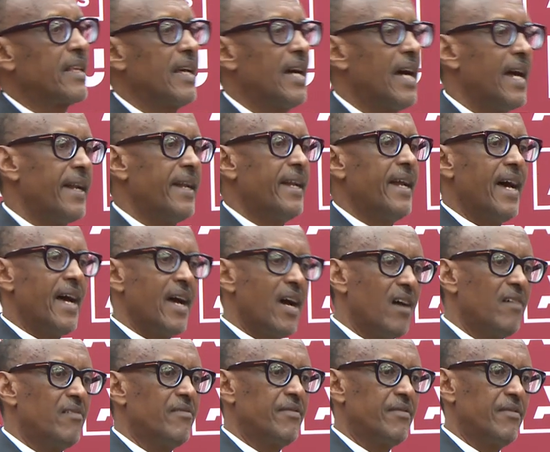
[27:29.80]
And I
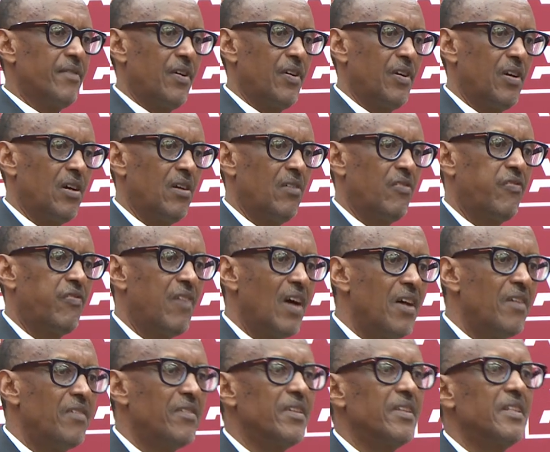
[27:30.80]
have
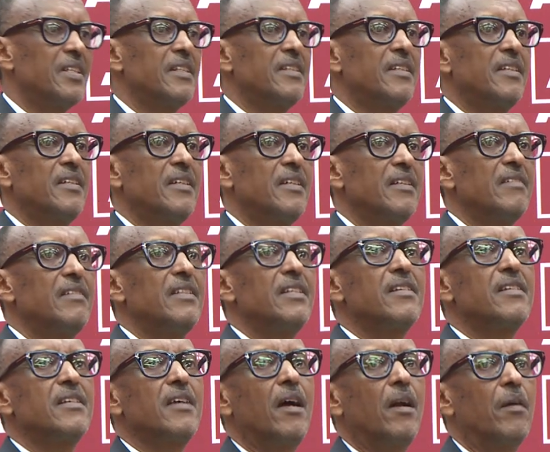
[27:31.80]
found that
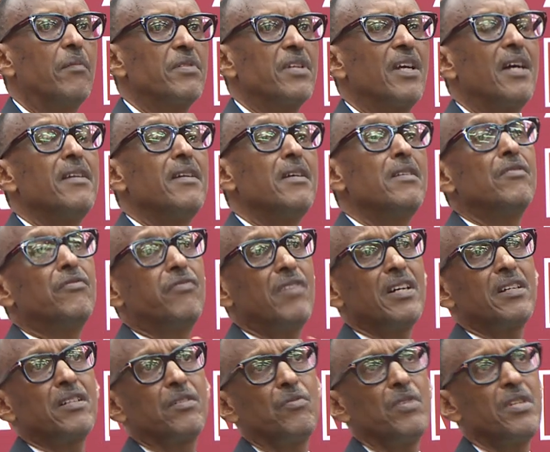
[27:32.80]
this helps. And in
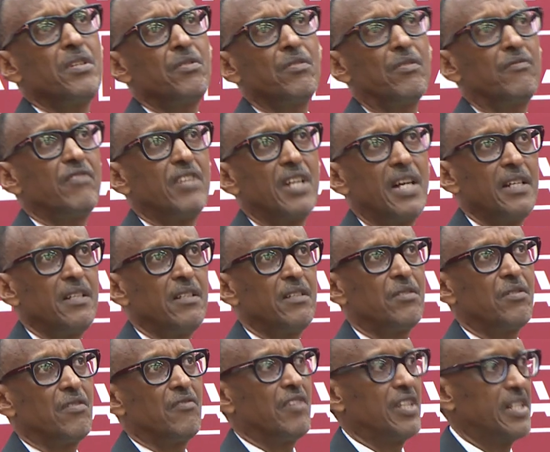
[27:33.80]
fact, when you've done
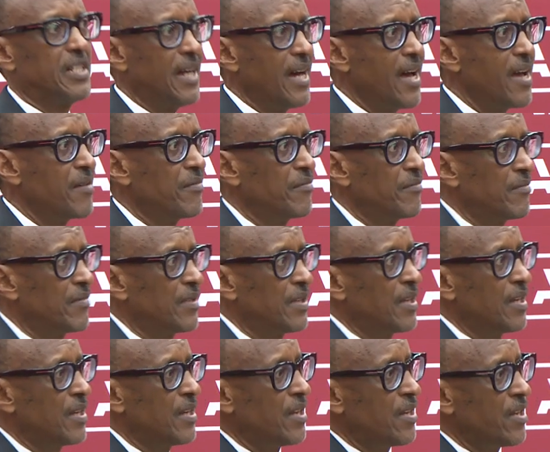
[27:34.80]
it over time,
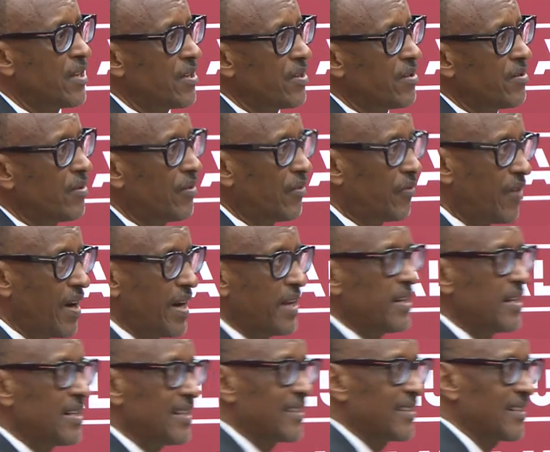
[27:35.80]
you'll
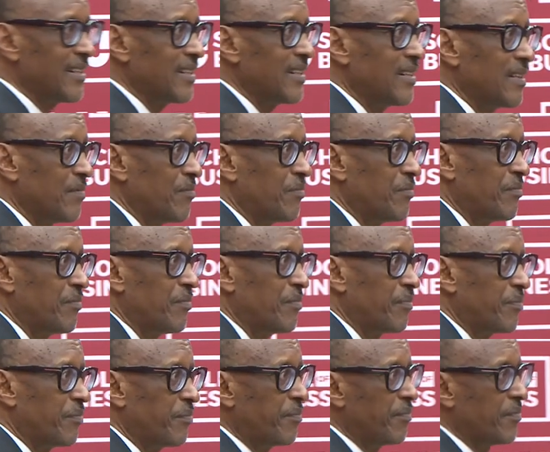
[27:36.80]
find in a certain
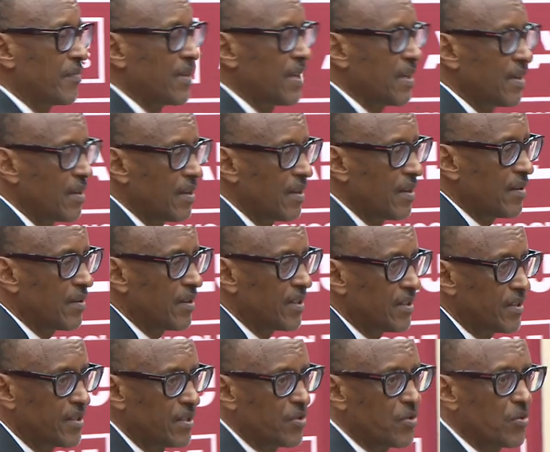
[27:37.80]

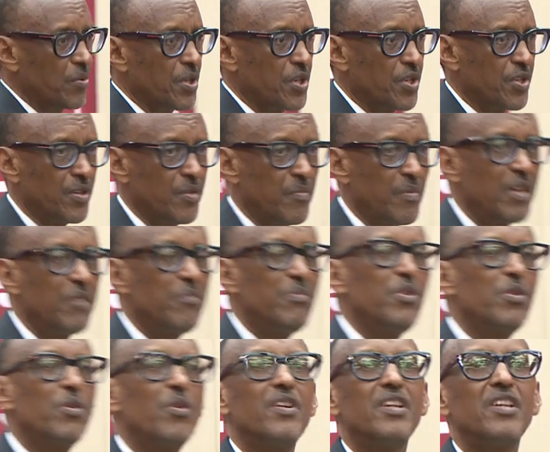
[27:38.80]
situation, maybe
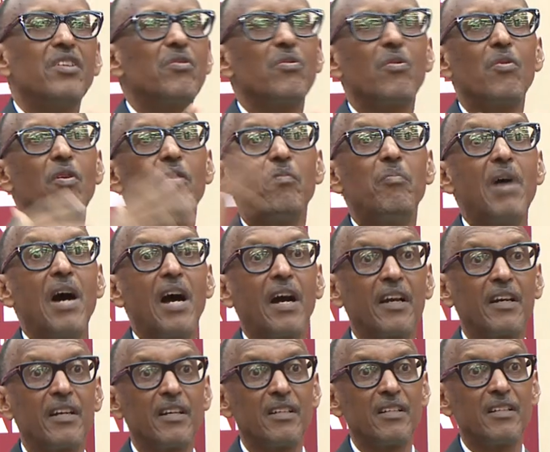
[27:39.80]
you don't need to go
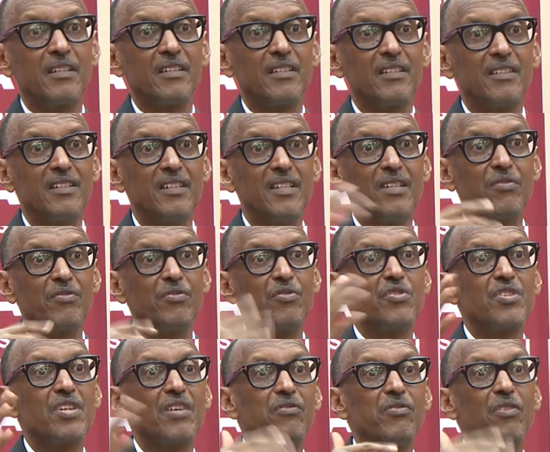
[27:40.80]
back in the
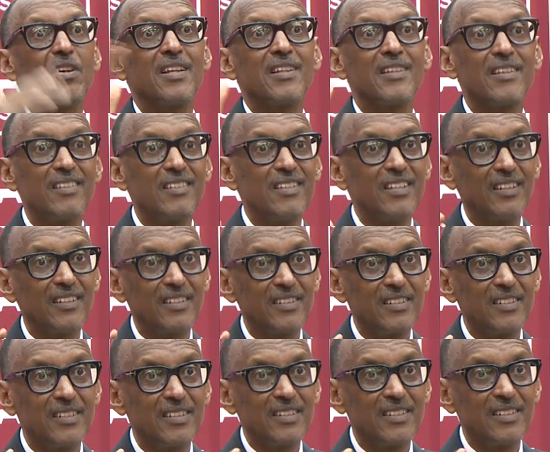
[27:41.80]
future for other
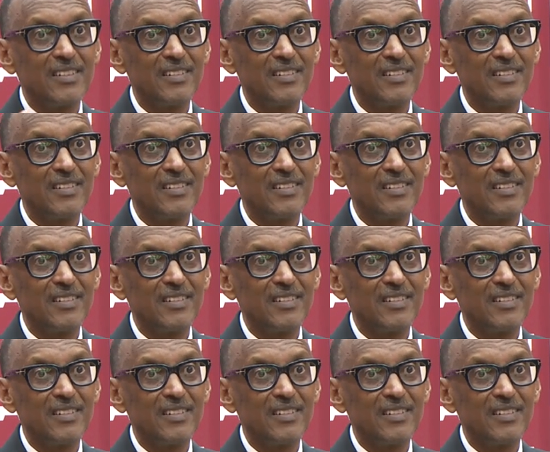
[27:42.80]
things.